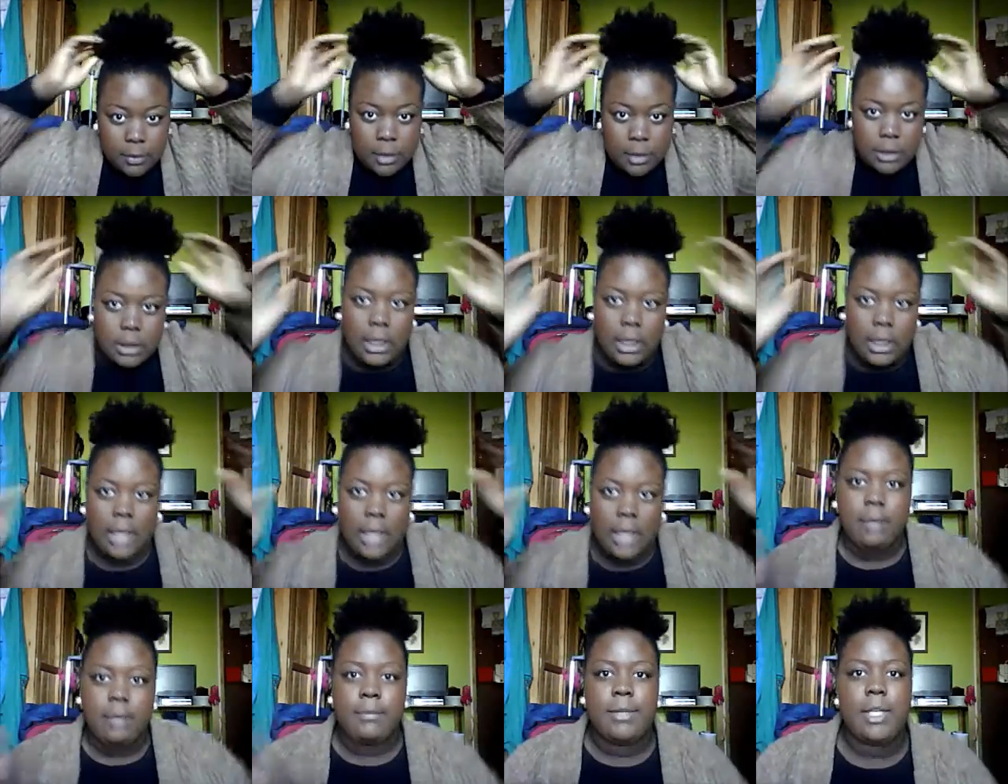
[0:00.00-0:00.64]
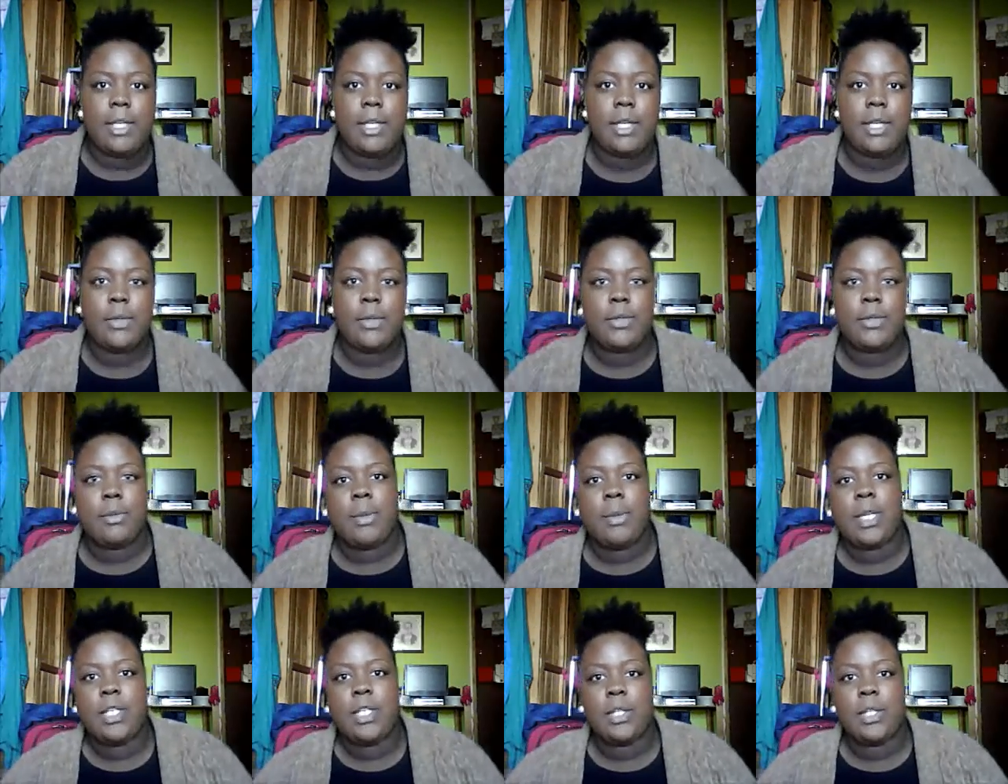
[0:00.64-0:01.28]
like videos on
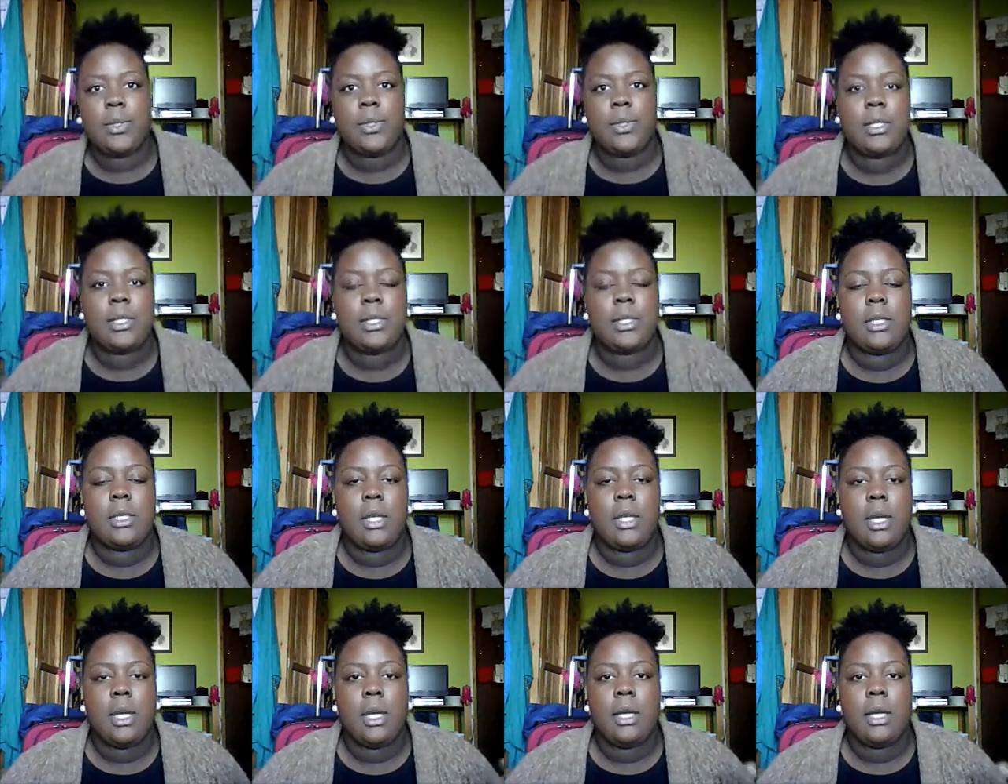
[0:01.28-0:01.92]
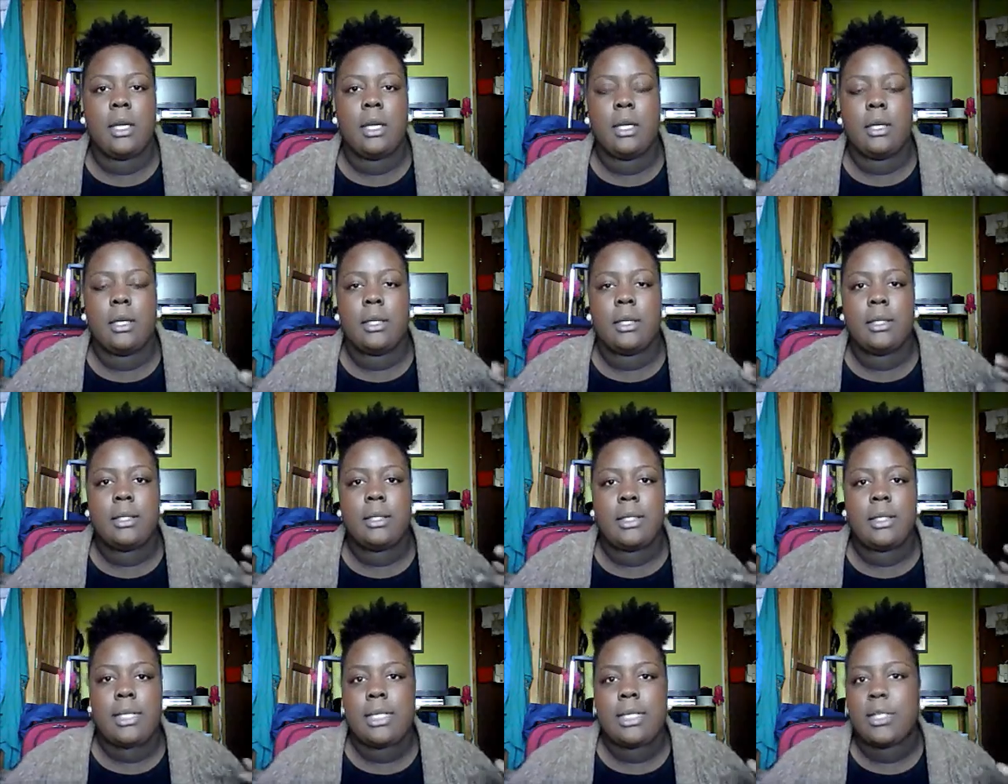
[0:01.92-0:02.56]
my juice
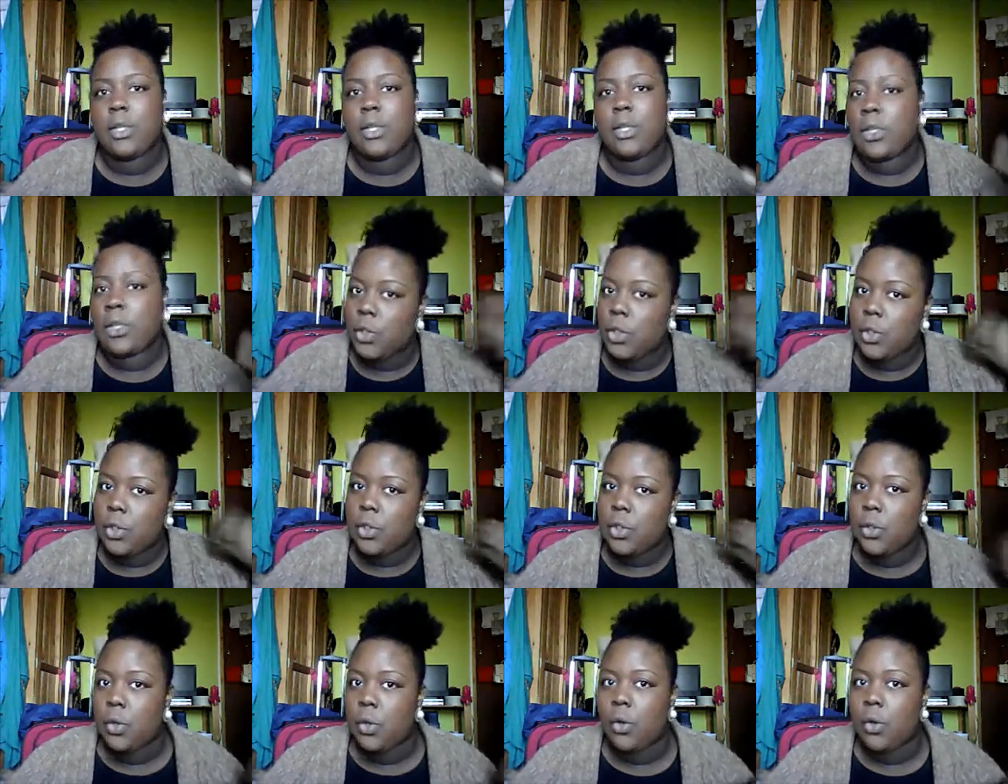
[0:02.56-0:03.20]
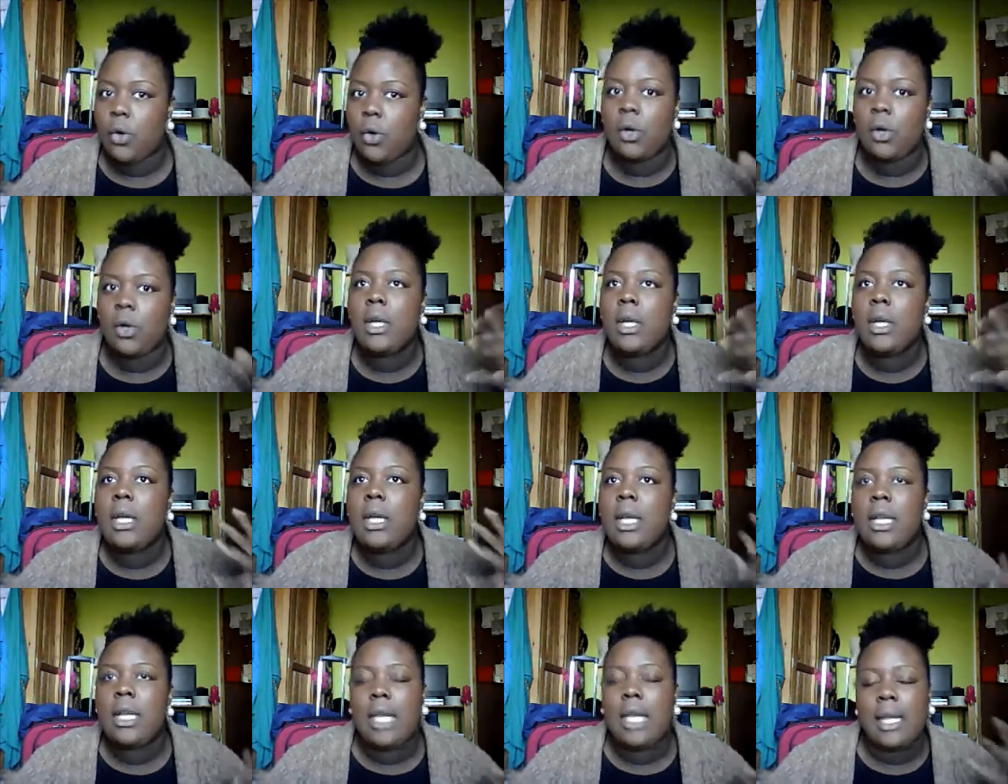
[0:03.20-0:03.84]
detox you saw
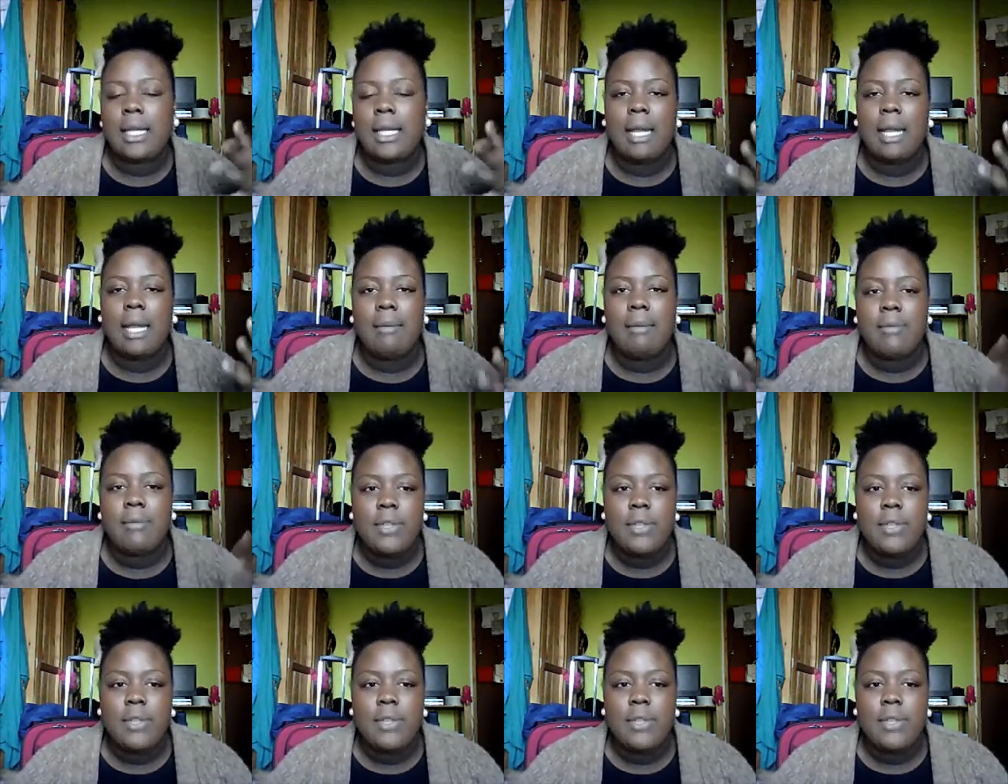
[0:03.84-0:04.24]
at the length.